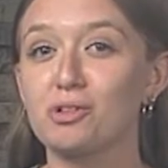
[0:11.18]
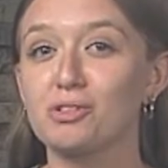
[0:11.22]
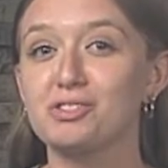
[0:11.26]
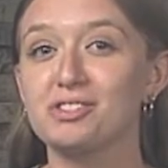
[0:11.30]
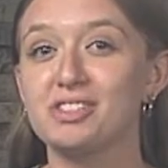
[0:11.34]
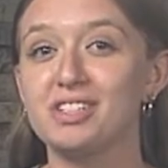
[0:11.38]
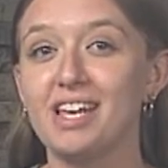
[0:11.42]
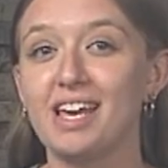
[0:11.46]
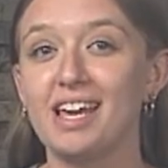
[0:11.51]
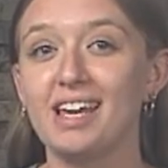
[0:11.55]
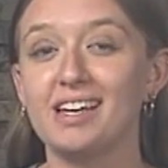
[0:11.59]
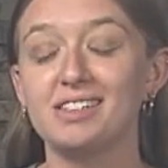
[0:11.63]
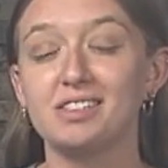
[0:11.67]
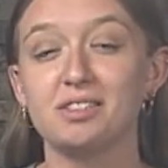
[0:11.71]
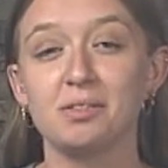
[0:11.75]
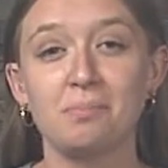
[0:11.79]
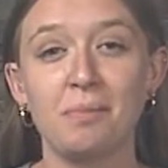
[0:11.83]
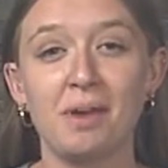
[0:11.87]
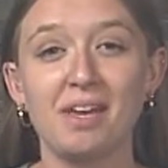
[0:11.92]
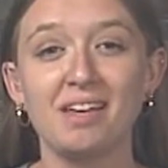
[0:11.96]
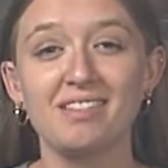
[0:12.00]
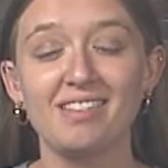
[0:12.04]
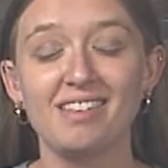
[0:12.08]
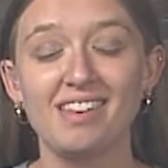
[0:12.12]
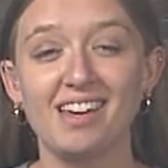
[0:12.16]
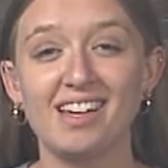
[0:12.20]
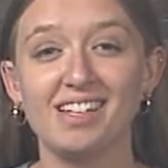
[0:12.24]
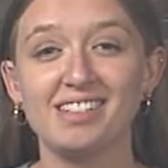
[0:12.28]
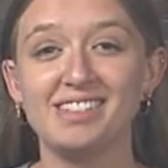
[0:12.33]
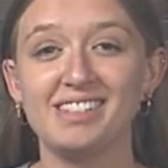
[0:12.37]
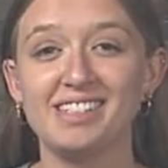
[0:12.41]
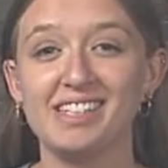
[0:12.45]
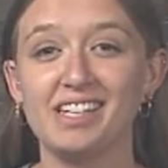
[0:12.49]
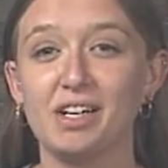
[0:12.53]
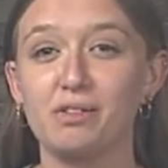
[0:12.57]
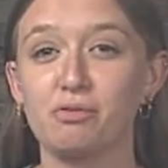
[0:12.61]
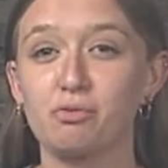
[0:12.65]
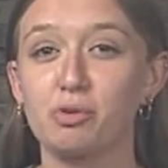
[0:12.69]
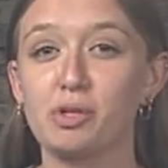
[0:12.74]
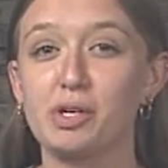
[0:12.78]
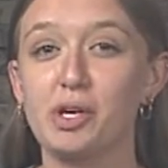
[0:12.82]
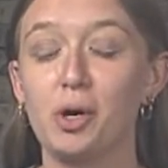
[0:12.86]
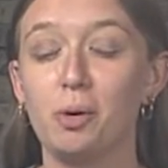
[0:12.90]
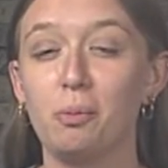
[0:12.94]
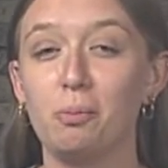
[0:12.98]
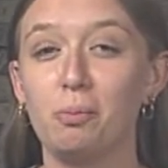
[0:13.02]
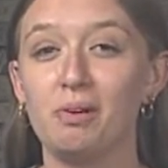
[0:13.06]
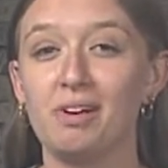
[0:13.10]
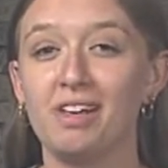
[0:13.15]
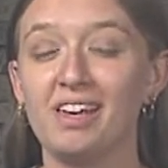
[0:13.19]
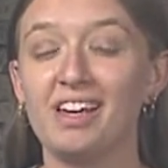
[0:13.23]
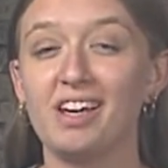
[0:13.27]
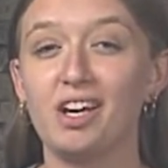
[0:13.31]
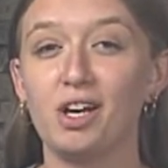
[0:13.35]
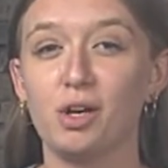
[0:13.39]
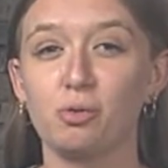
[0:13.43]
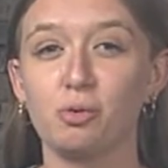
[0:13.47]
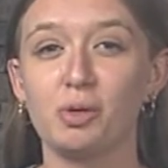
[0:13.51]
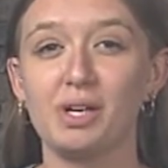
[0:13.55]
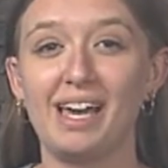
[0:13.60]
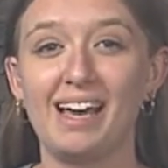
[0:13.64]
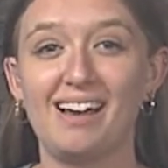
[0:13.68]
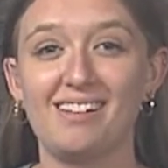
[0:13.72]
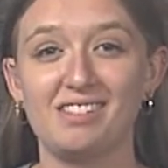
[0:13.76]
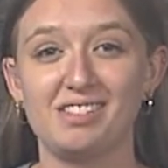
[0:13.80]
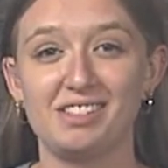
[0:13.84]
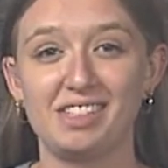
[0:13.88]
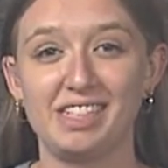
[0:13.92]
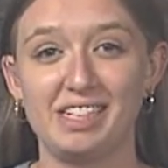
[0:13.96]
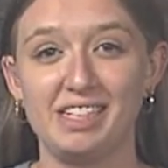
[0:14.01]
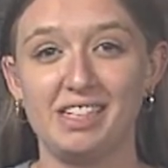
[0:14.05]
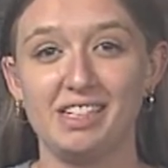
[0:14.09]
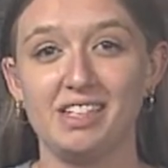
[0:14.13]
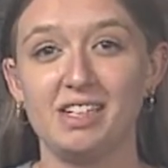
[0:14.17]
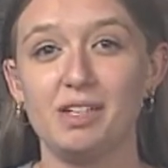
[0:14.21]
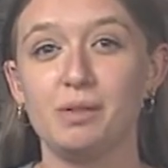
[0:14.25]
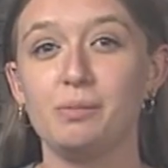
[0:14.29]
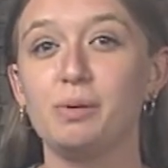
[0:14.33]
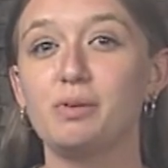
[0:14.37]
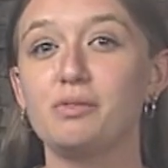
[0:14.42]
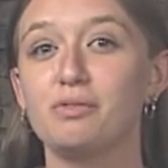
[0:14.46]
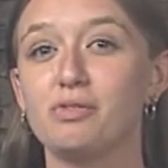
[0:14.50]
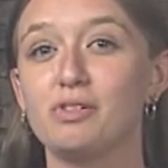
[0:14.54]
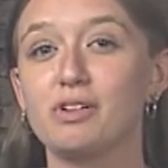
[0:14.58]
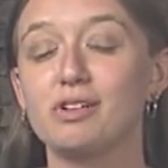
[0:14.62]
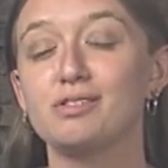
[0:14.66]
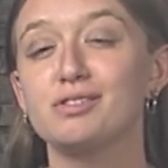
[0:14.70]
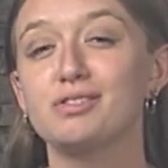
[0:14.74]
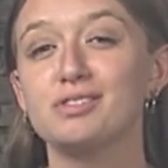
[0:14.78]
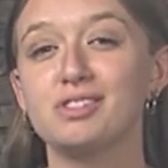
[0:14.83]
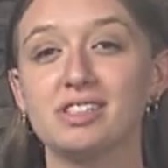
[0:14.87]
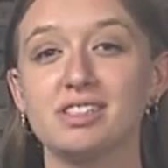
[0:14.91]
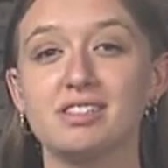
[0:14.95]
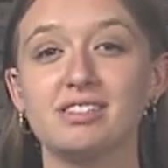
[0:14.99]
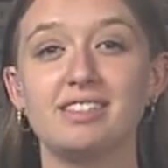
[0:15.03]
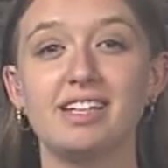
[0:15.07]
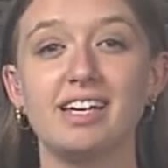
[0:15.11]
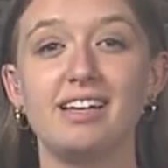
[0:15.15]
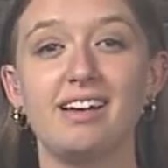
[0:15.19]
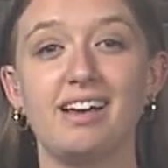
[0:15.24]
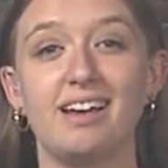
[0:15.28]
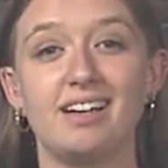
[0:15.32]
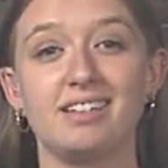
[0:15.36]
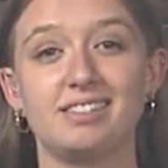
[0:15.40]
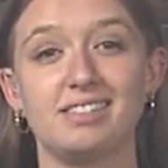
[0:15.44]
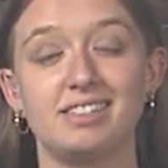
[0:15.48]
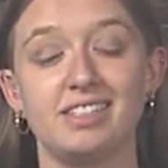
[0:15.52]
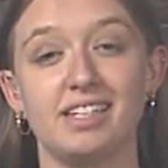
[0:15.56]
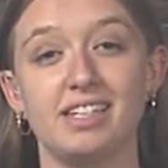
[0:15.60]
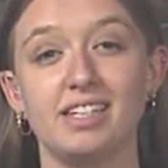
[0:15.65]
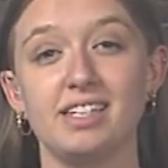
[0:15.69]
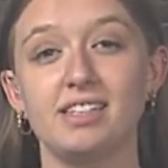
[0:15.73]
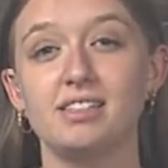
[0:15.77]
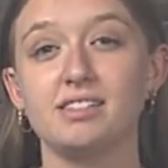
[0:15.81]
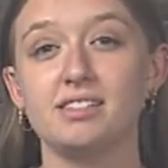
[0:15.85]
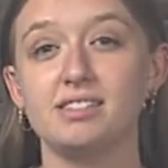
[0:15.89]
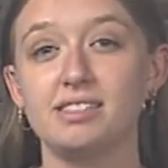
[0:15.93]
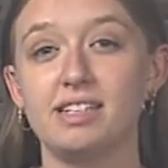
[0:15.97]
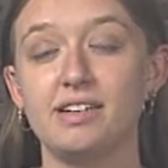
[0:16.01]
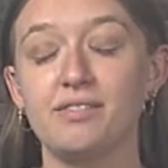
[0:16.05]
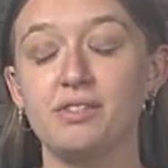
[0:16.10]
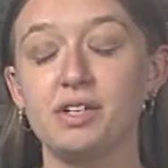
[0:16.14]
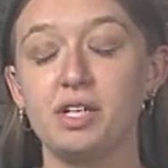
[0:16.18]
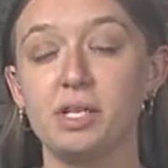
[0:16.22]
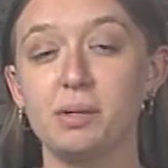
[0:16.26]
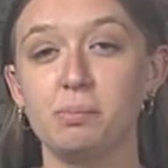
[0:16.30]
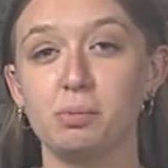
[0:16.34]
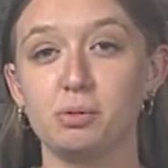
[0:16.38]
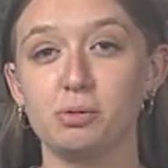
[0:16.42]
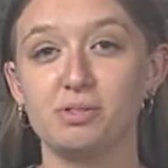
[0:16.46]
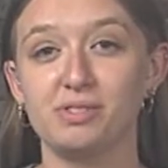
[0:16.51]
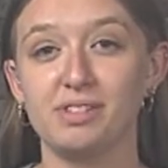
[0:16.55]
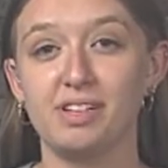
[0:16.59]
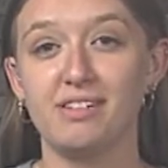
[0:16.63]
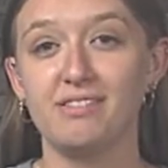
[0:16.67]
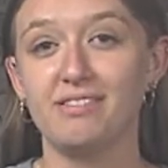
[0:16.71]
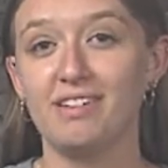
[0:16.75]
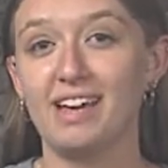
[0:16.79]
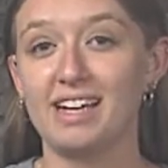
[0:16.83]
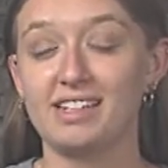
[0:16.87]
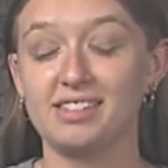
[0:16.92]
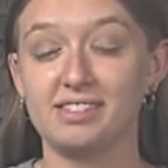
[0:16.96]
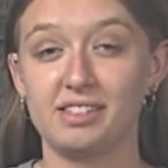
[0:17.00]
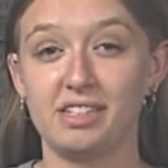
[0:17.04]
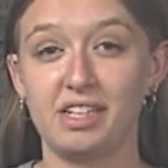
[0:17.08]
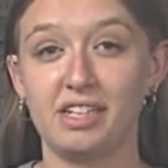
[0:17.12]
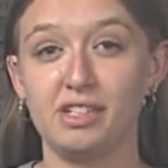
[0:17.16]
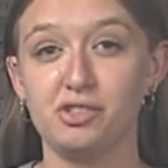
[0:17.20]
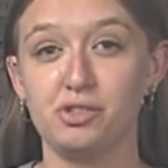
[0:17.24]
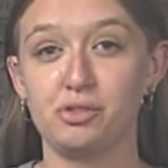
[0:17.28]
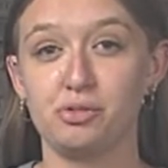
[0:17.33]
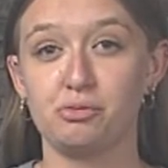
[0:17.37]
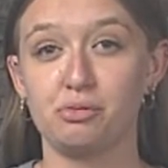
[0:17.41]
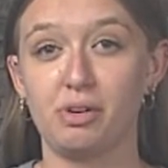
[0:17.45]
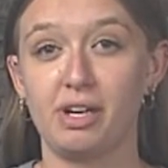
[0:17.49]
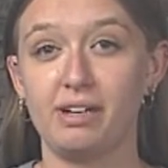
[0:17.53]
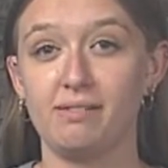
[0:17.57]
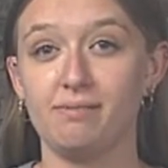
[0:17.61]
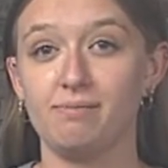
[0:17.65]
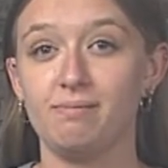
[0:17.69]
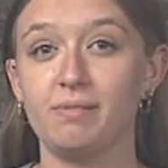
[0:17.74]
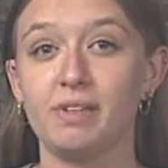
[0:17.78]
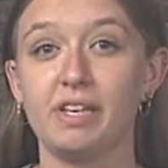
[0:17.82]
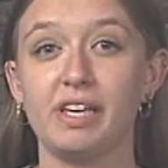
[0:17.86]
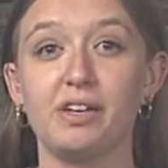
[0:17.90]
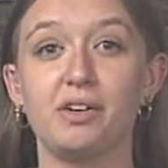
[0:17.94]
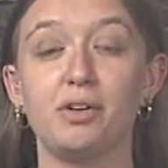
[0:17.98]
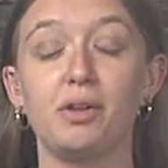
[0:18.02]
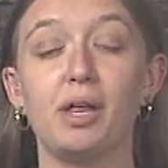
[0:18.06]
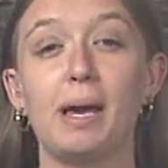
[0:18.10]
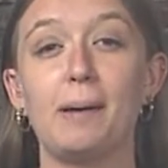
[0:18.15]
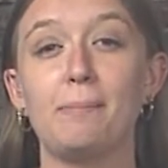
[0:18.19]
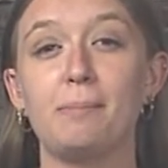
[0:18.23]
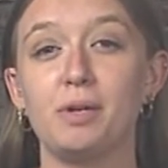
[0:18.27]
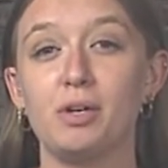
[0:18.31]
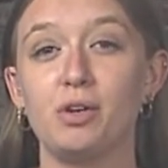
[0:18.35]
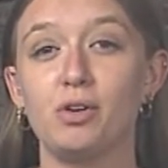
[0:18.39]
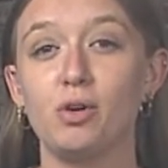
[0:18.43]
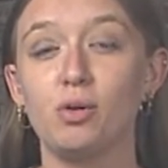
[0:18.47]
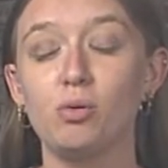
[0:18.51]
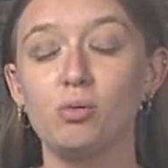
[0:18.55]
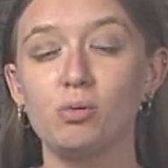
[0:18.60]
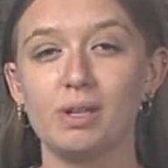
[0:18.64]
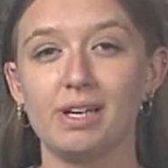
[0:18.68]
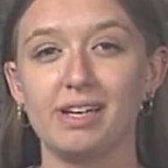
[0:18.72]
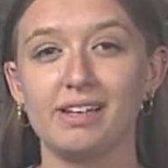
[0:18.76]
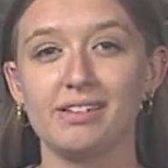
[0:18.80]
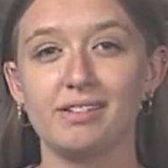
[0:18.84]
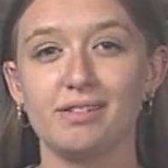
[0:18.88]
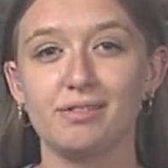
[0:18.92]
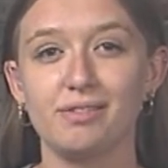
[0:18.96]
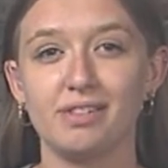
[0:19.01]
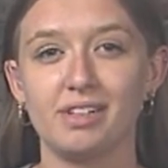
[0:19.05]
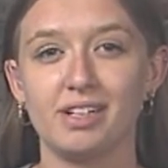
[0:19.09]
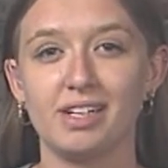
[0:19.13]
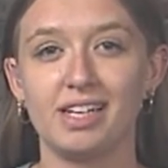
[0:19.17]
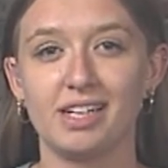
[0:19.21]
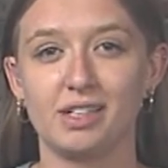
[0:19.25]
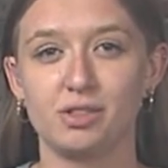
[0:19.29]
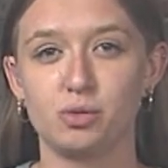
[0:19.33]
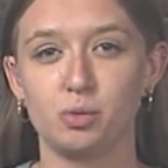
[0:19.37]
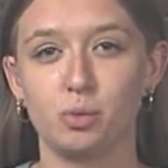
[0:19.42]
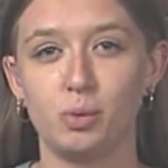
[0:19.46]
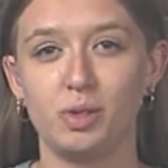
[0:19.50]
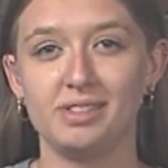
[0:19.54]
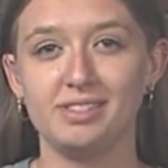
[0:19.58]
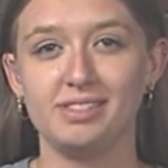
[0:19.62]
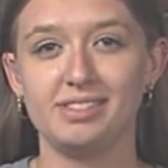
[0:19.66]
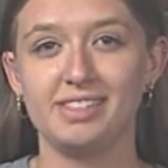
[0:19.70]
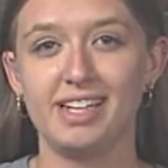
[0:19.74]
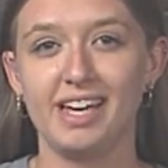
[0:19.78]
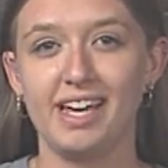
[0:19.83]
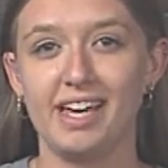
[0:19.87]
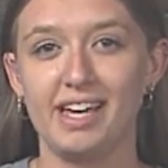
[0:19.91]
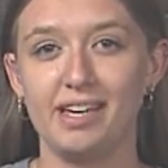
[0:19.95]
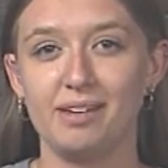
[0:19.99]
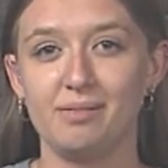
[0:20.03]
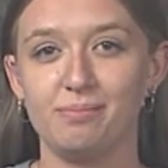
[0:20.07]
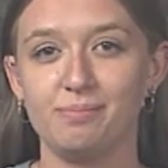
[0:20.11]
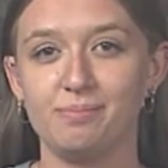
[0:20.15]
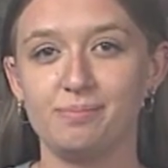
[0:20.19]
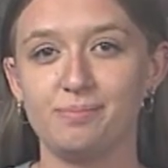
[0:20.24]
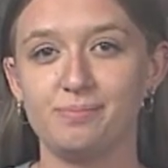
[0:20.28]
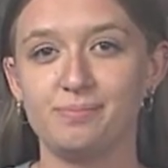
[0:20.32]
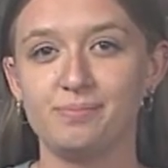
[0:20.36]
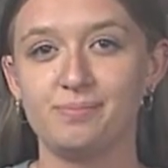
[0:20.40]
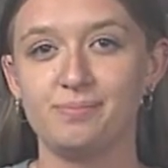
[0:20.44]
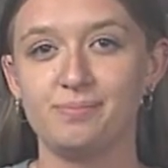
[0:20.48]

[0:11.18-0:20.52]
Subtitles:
order today to make the idea of reopening a reality. But first, the state has to hit the 70% vaccination rate. It'll happen no later than next Wednesday.